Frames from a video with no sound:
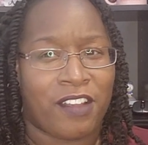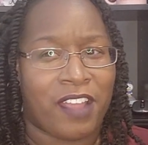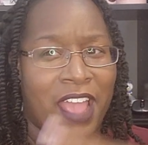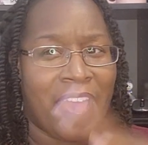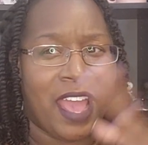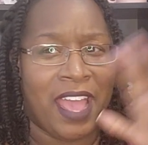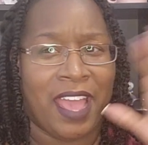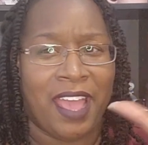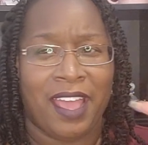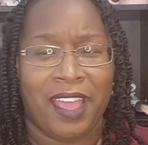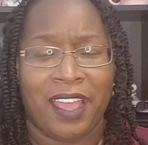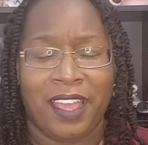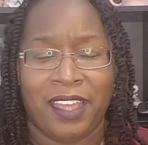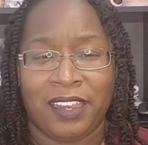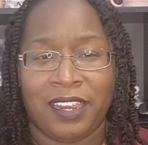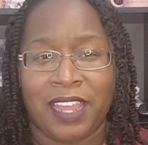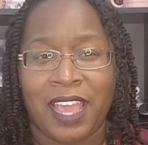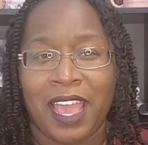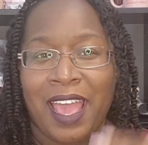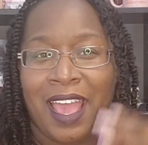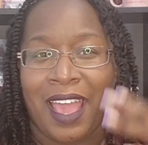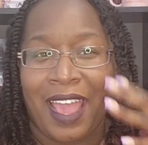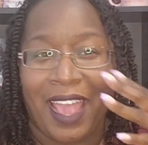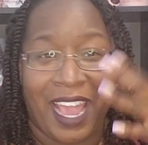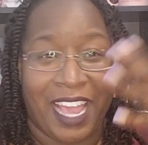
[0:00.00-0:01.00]
And
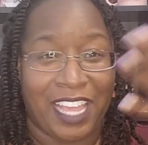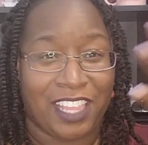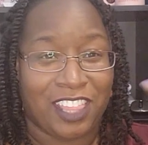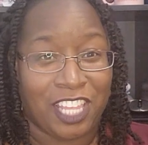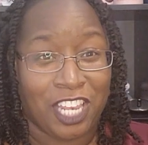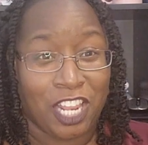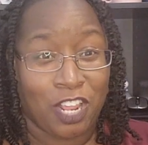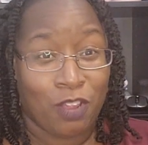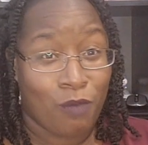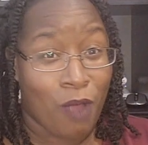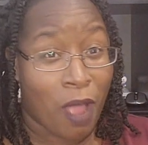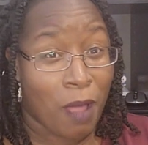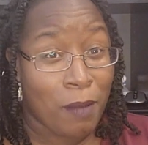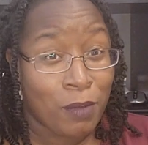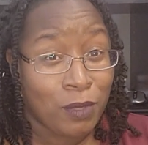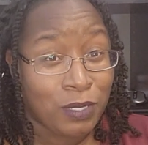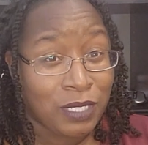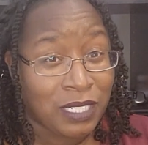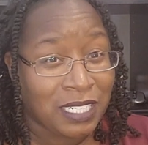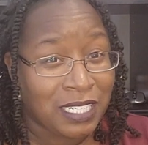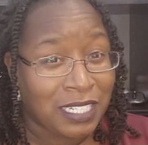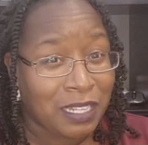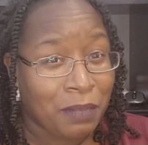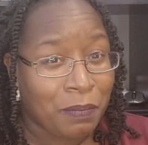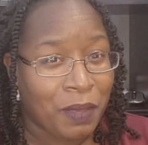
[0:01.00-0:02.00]
Anthony Ramos
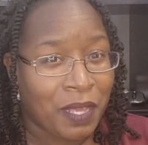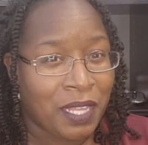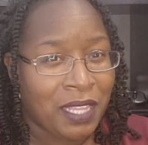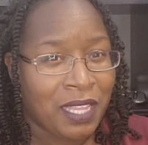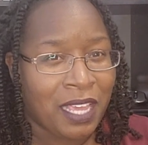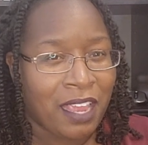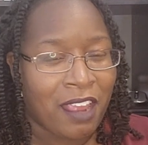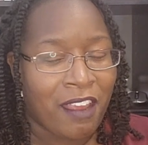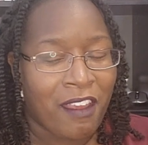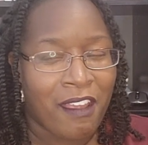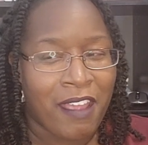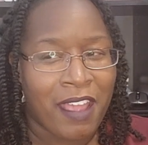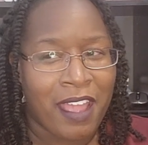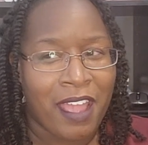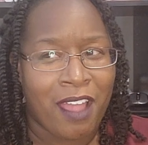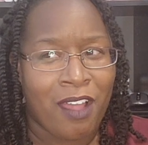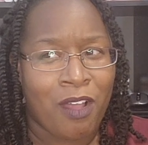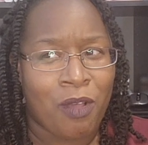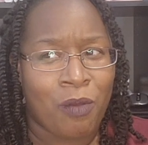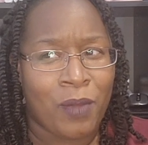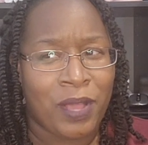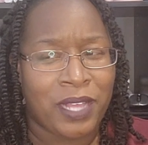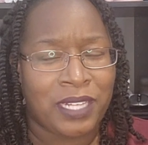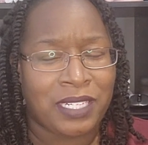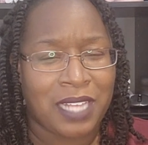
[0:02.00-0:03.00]
ends up being the Cary
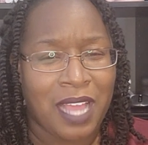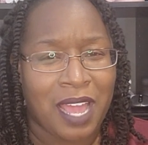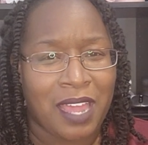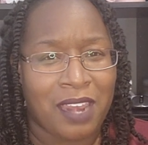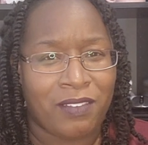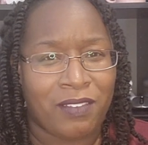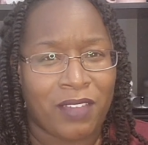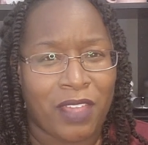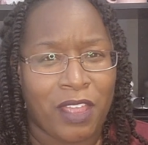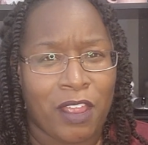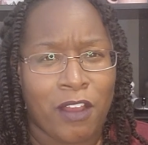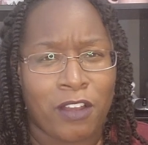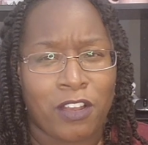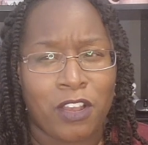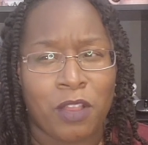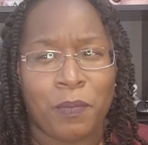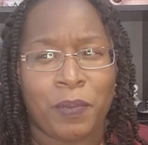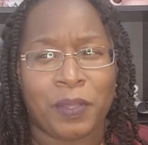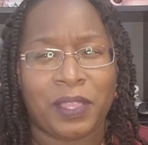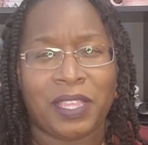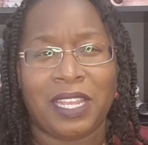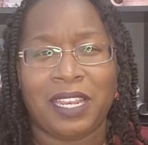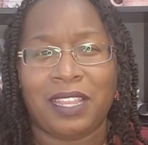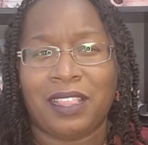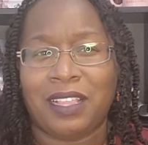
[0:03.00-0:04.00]
Elwes kind of character,
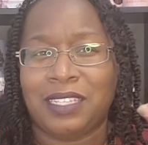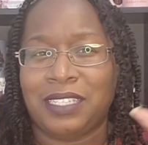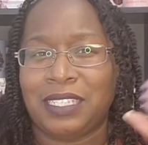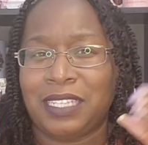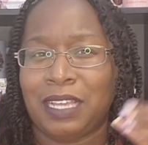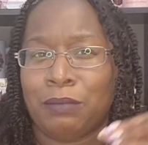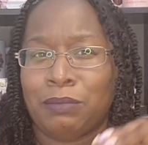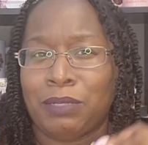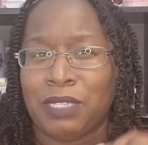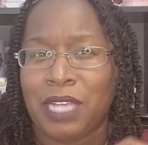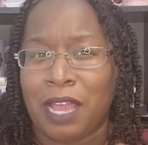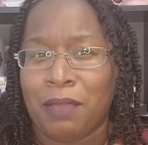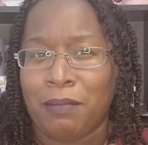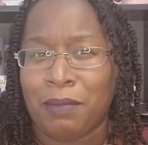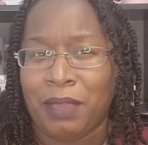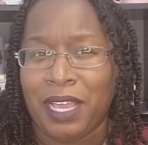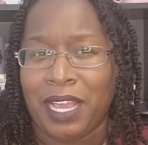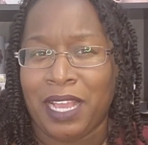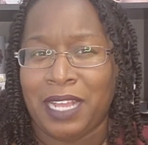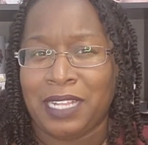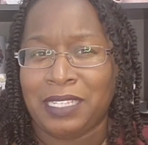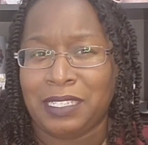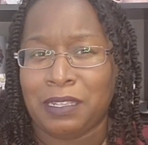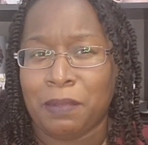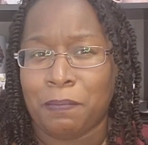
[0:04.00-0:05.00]
but then at the same time he
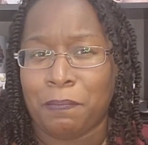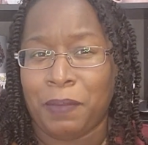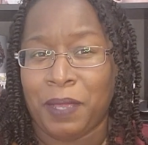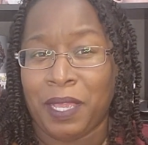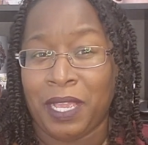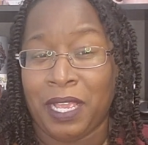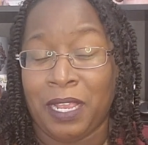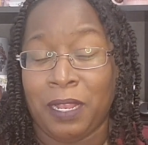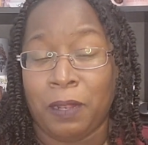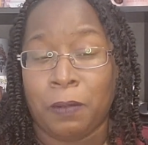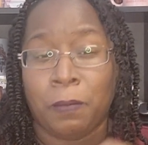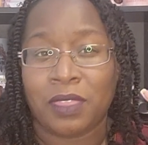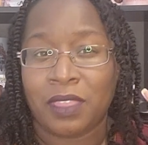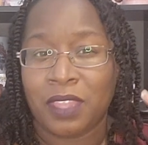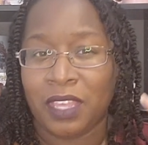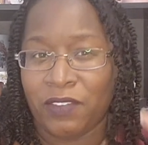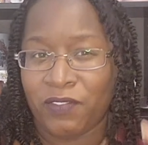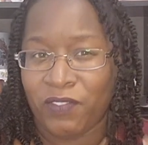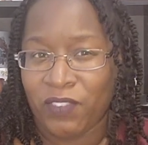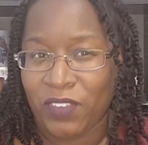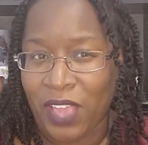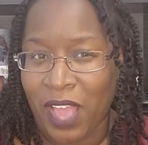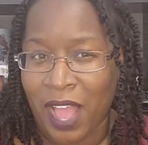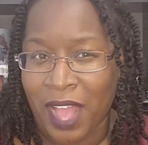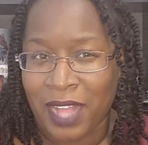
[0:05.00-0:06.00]
ends up being the
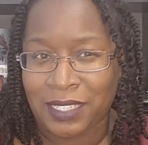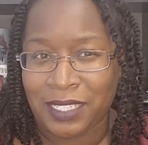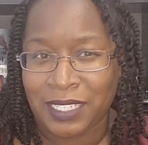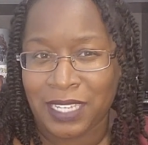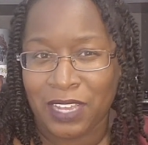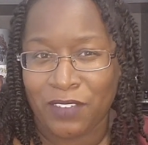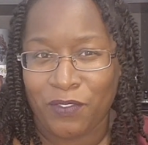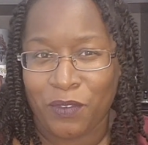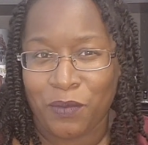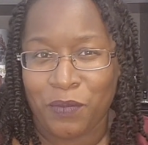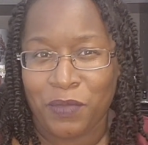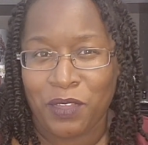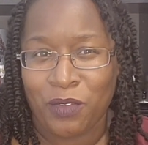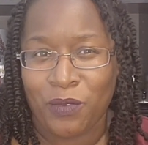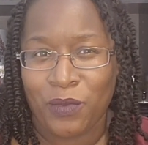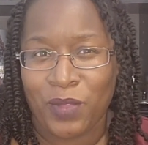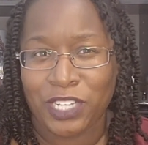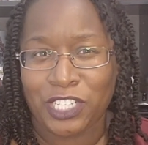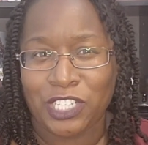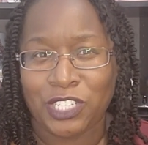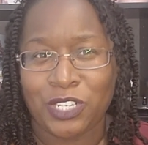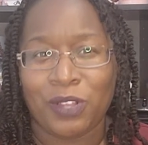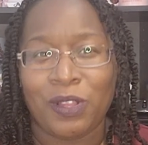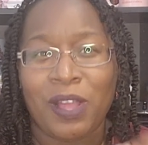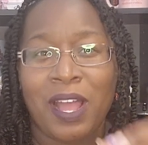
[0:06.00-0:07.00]
fiance from the
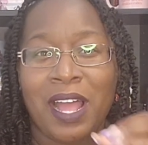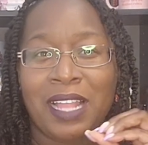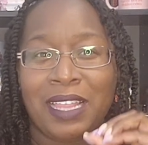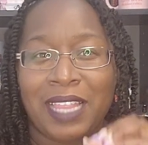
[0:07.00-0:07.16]
original.